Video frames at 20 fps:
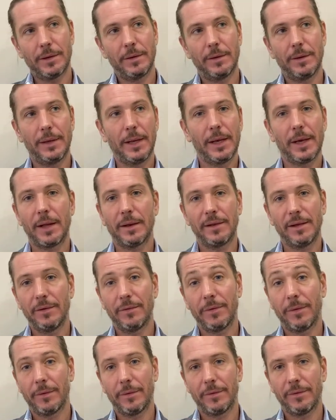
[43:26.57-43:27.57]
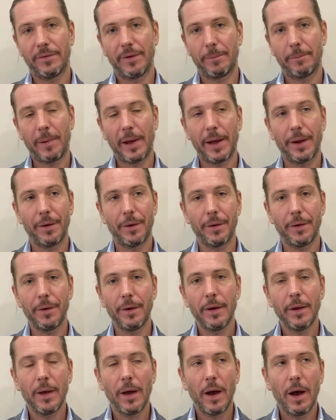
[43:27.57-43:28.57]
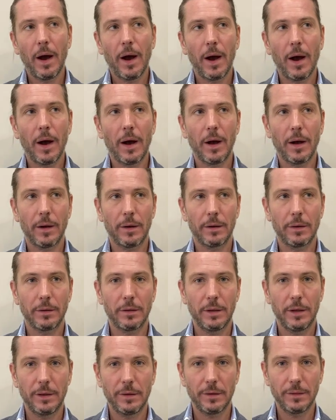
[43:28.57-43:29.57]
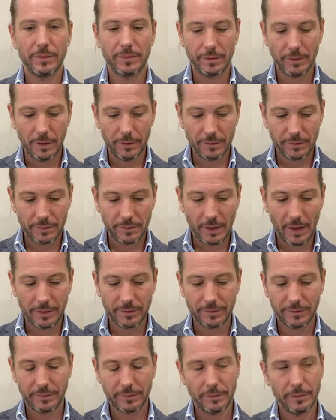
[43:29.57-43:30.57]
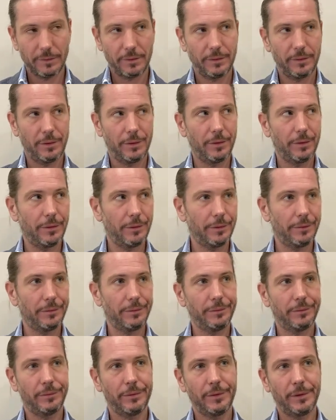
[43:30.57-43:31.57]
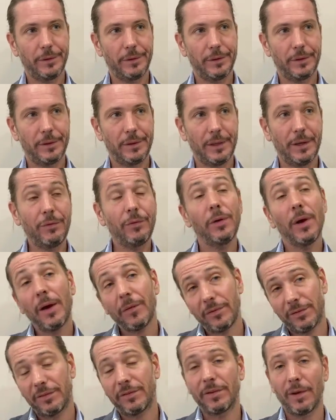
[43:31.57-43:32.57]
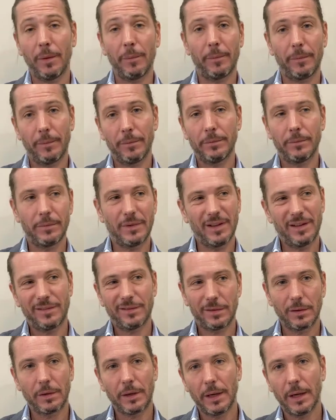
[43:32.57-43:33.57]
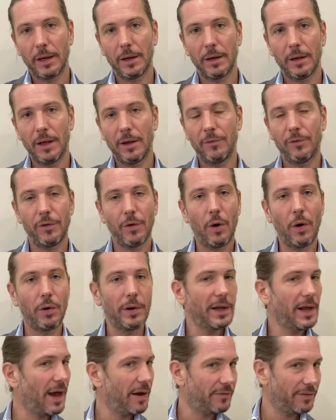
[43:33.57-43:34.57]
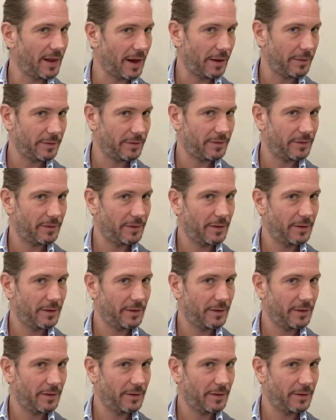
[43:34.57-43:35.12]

negative vampire, in the sense that, you know, if you have some, it's okay. If you only have that,